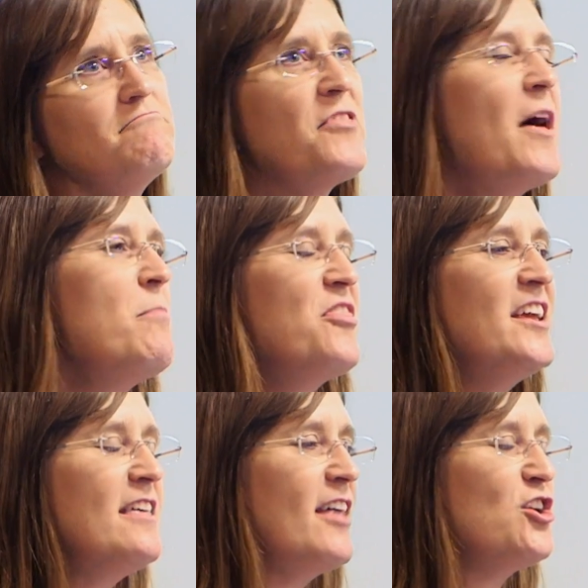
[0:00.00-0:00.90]
them
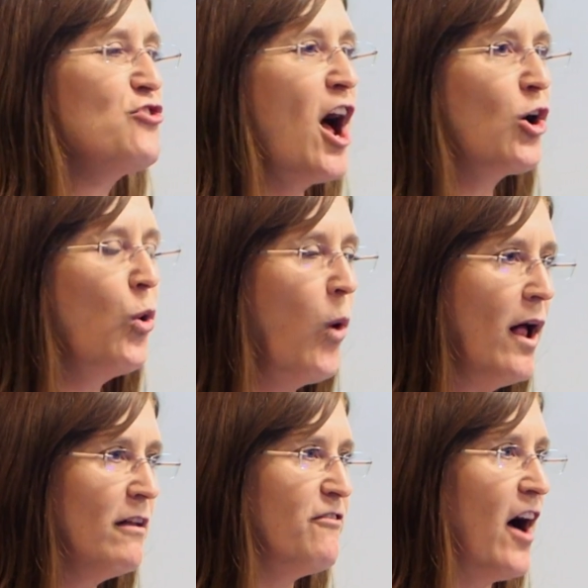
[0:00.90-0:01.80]
thinking that you're not
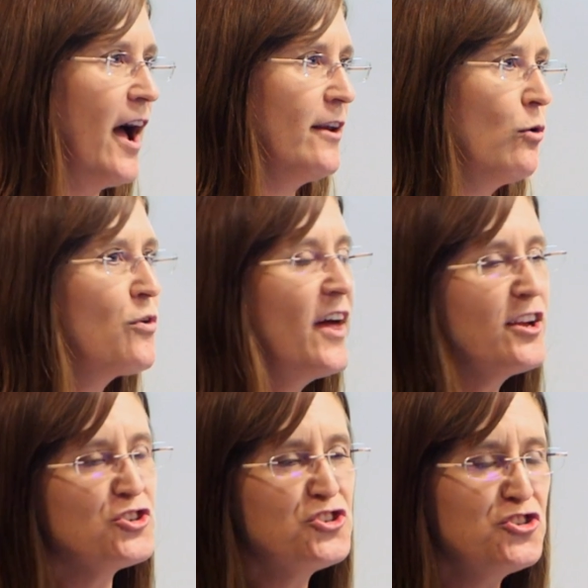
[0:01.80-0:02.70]
qualified or that
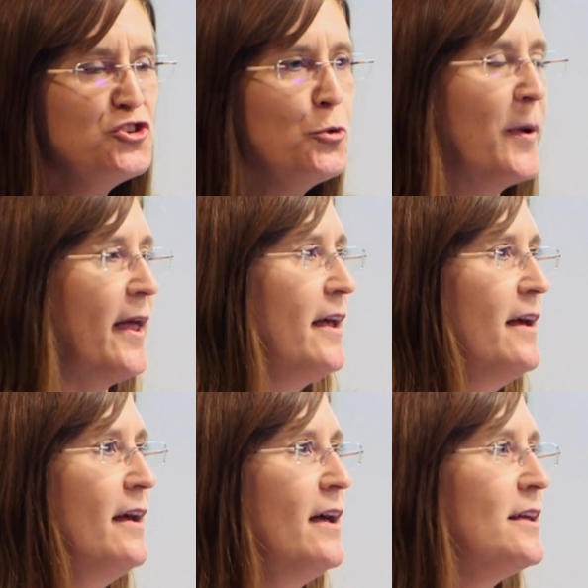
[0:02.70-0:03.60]
you're stupid.
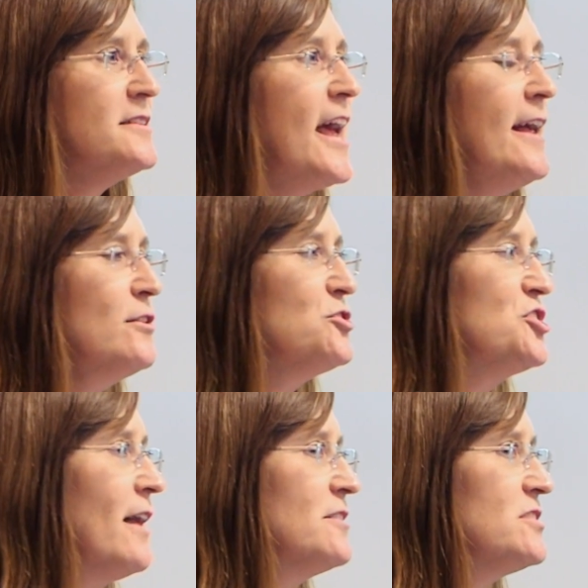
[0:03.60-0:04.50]
Take those
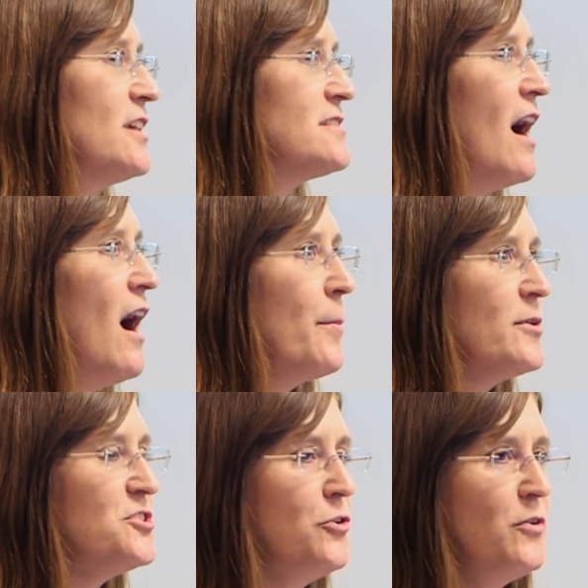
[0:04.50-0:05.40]
challenges as an
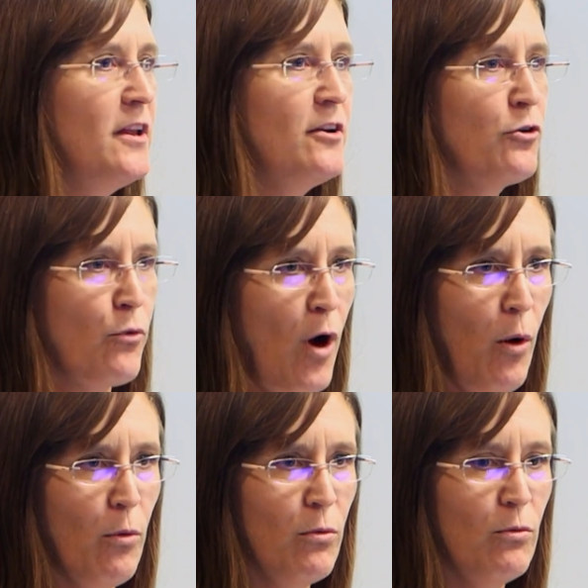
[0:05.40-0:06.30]
opportunity to
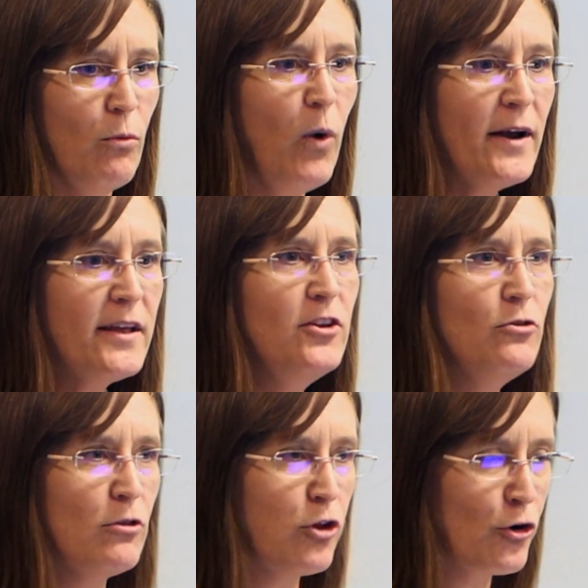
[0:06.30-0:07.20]
grow. What can
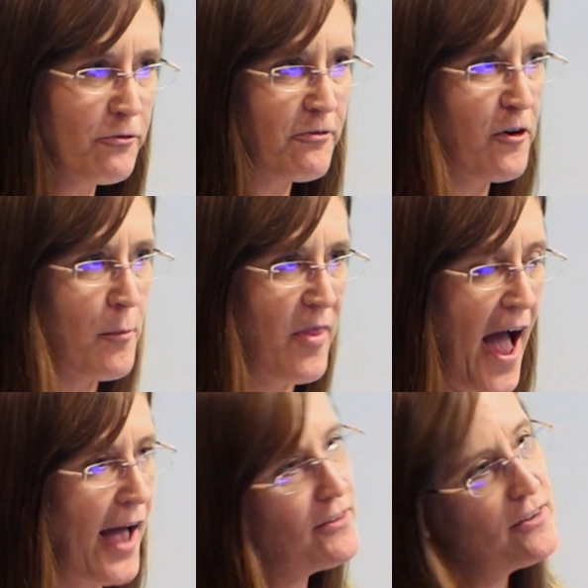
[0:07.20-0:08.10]
you learn from
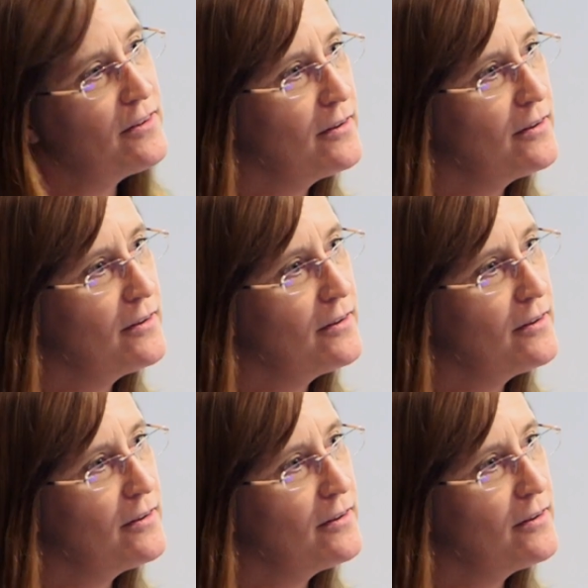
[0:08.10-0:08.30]
that?